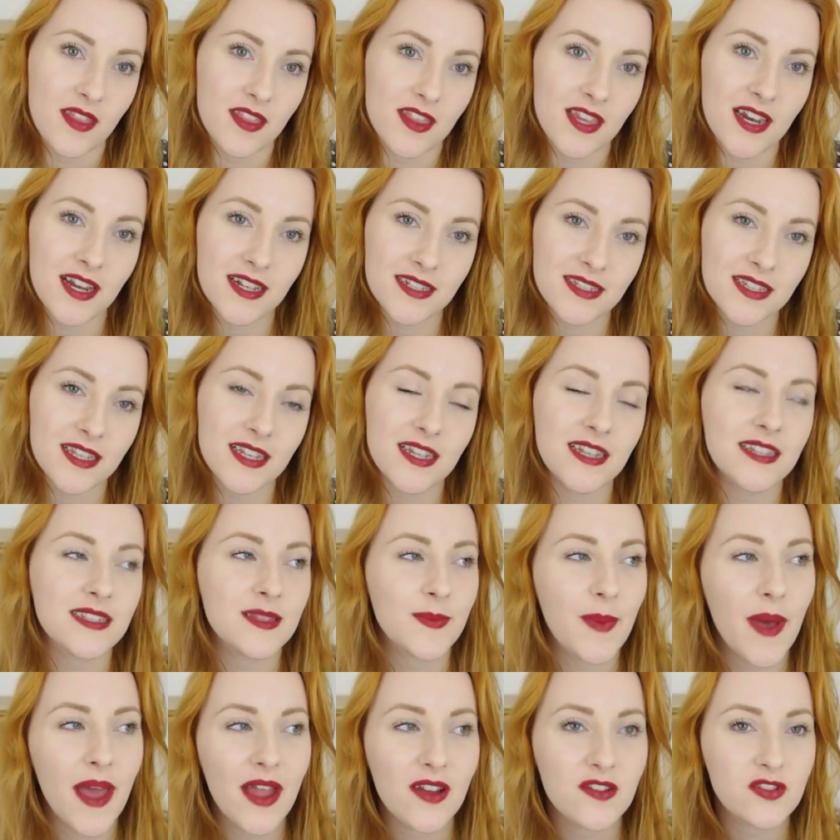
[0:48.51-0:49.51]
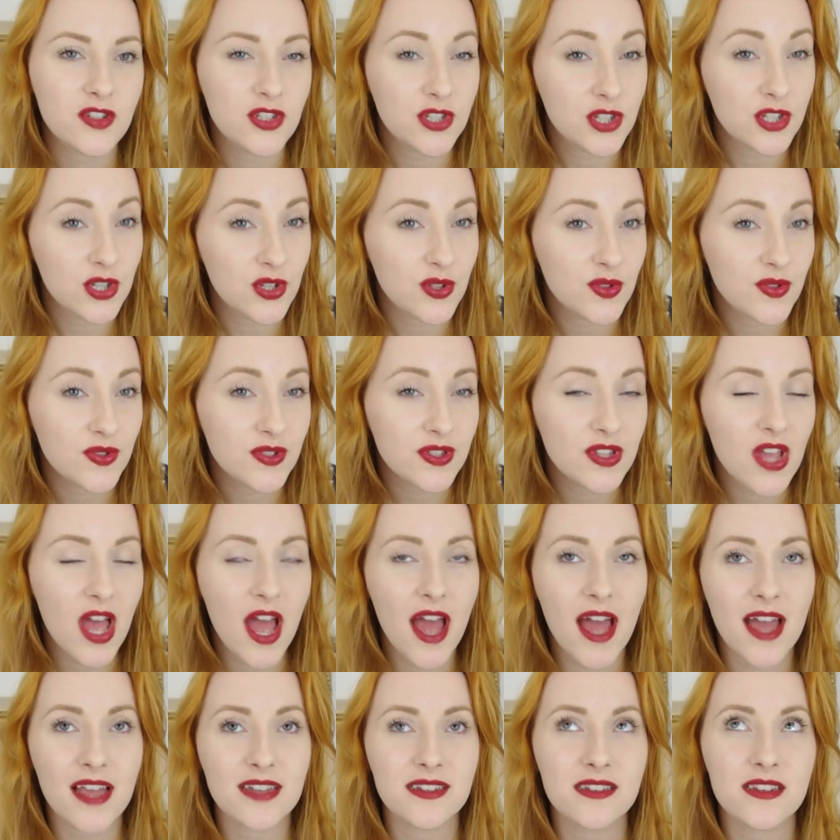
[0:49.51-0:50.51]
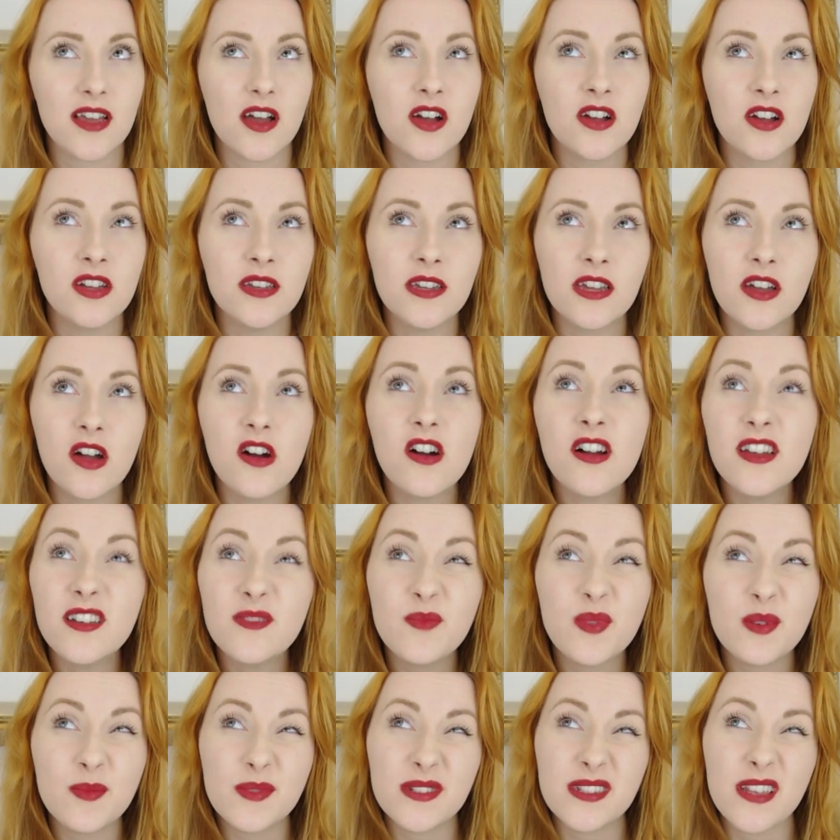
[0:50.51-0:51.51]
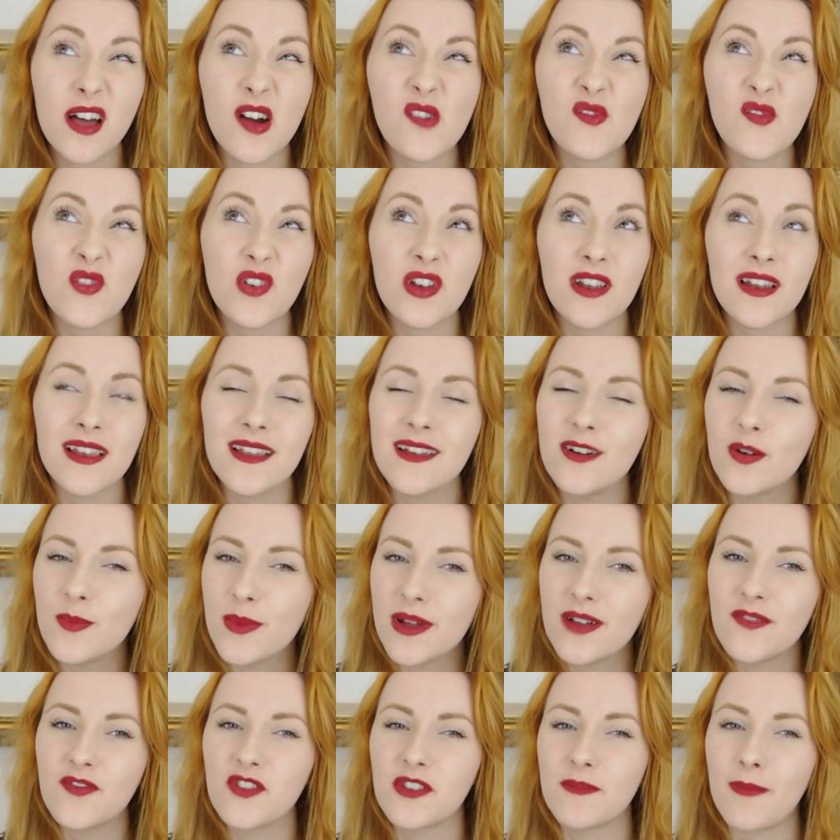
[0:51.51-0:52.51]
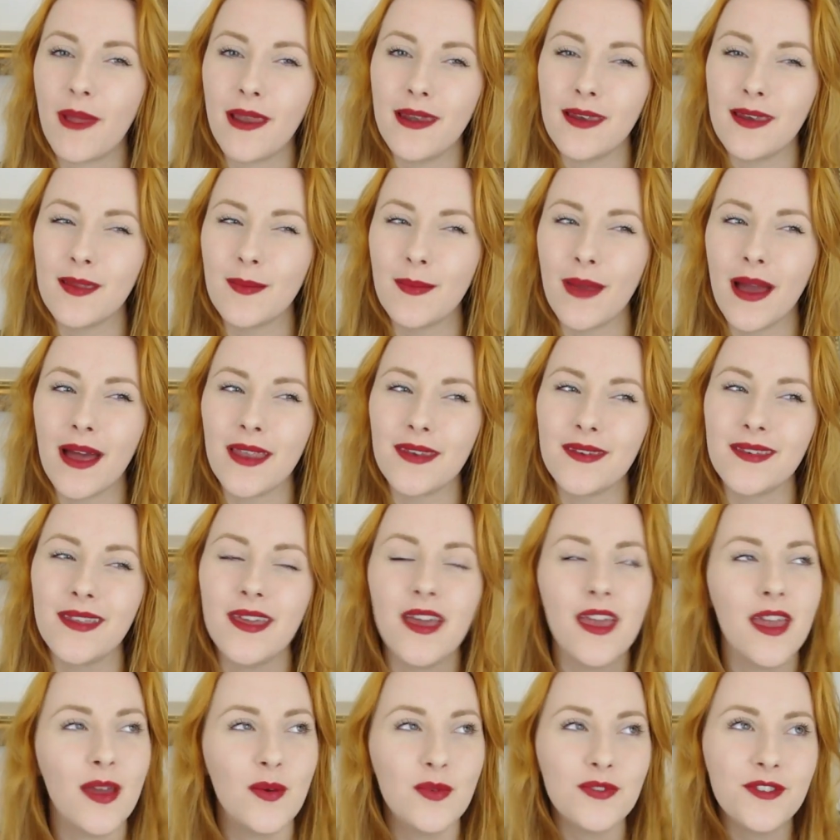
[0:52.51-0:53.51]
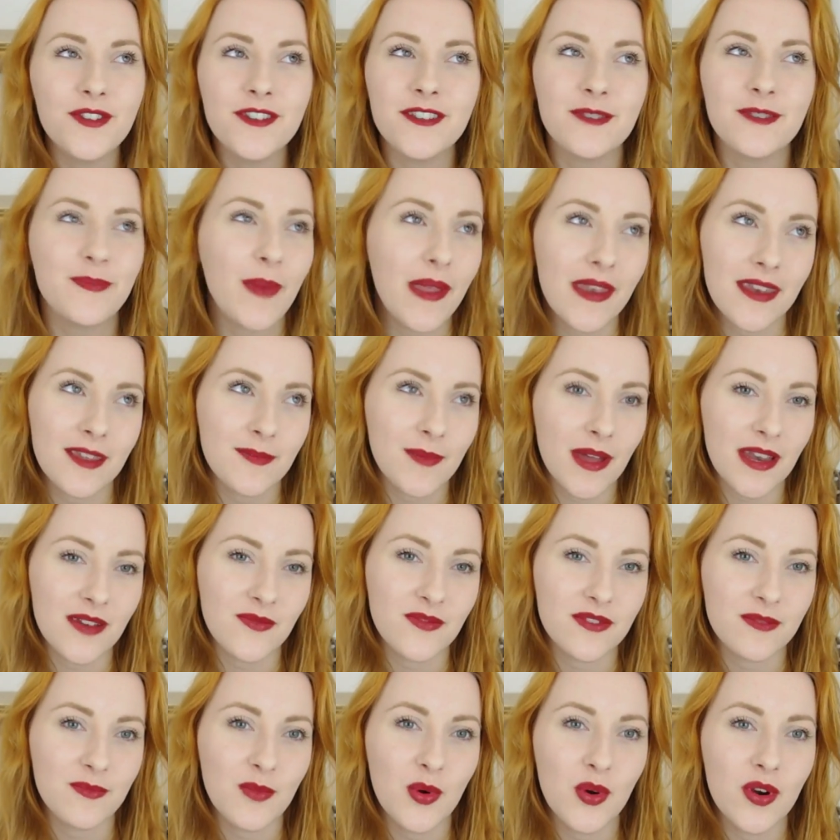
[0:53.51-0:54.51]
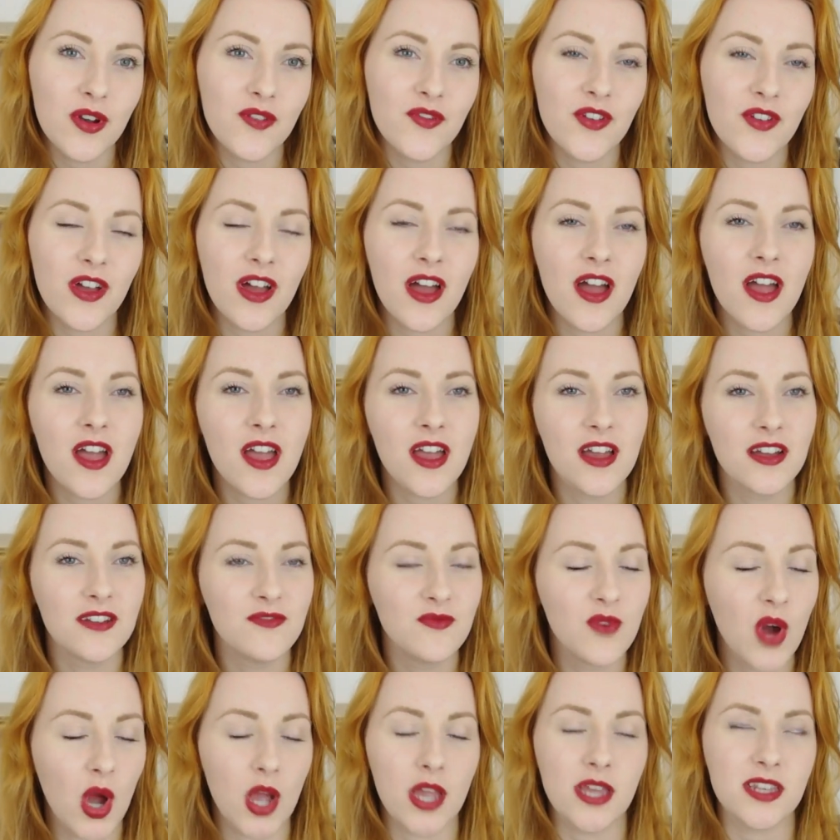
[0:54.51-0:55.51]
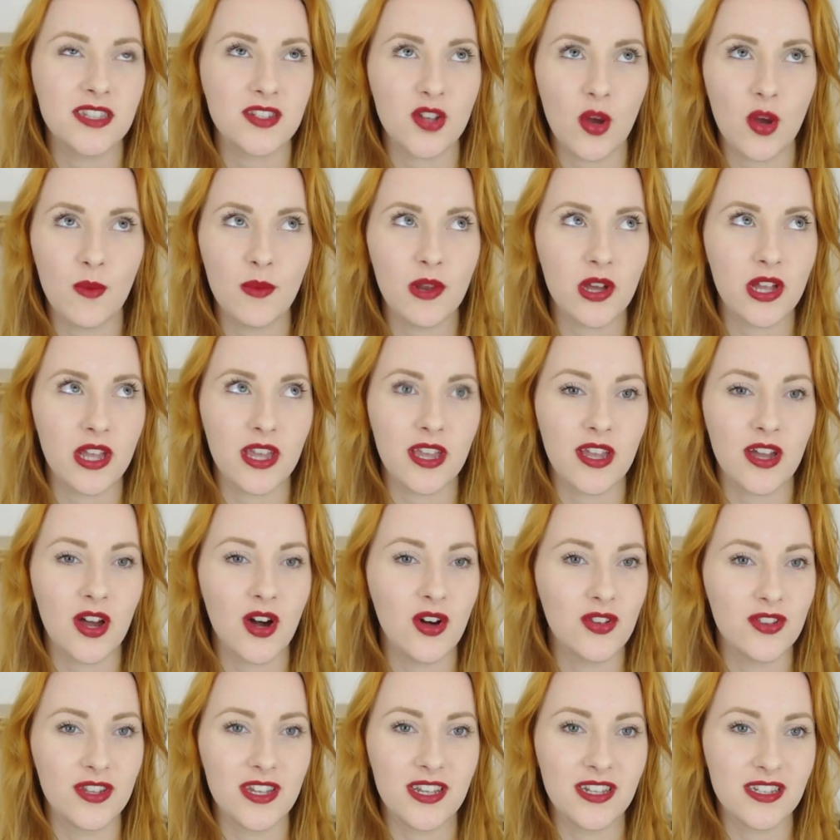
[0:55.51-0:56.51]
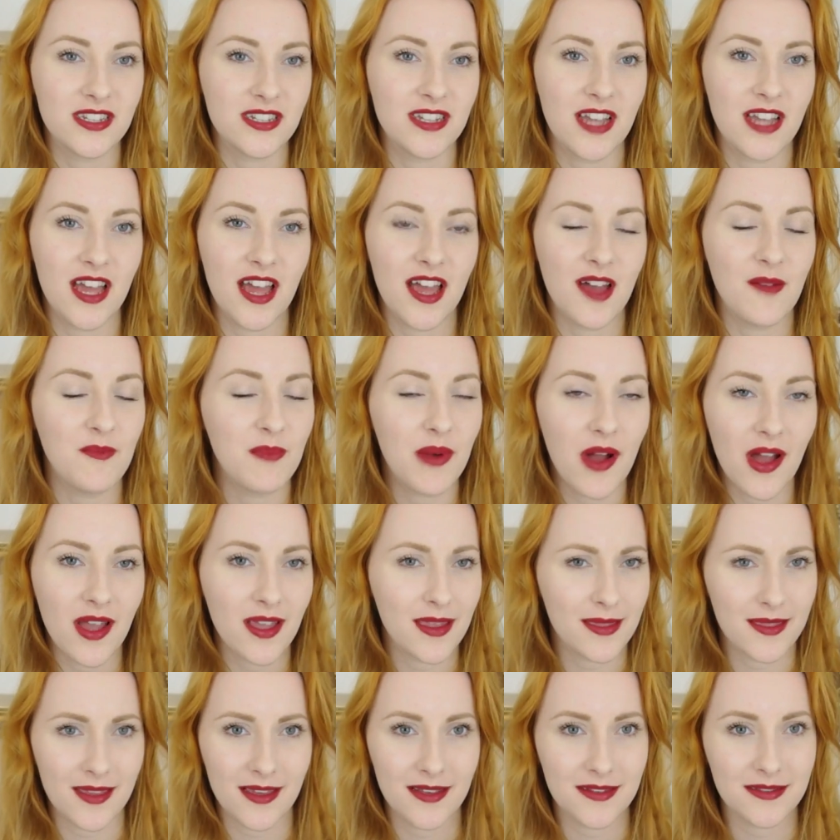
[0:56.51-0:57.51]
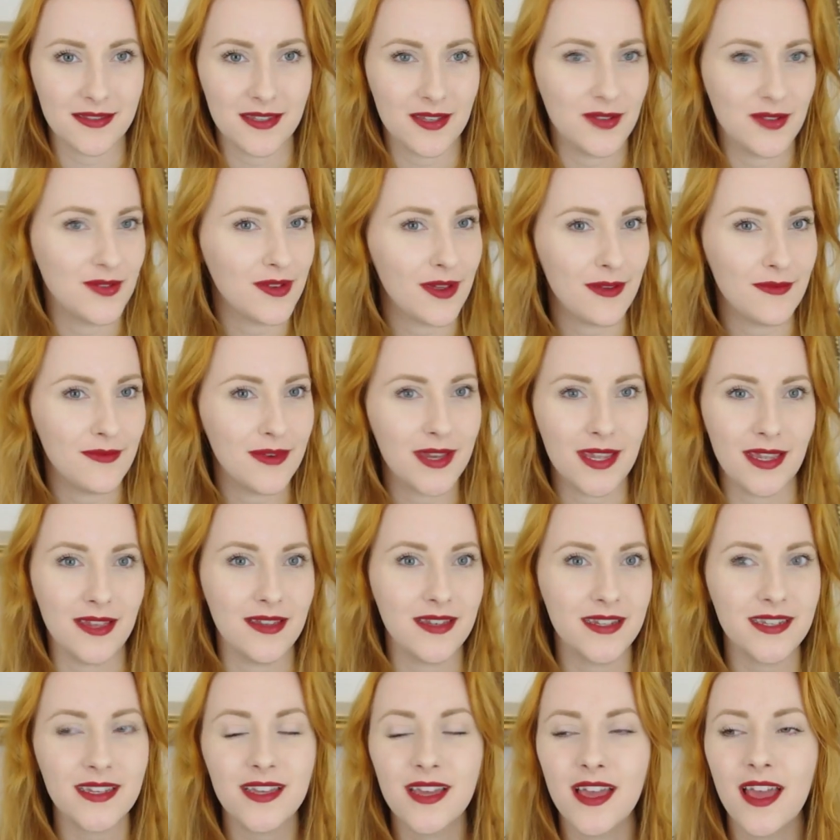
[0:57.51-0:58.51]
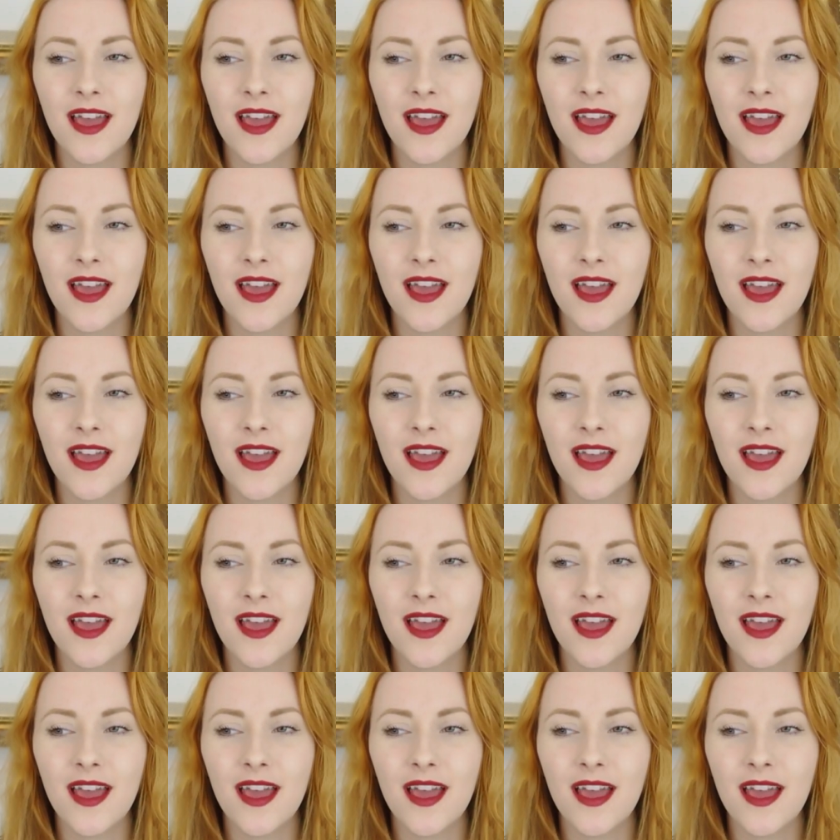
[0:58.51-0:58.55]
The next thing is a pair of shoes and I kind of put myself on a little bit of a spending ban. It wasn't a spending ban, it was more of a Rocky, stop looking on the internet and buying things that you don't need.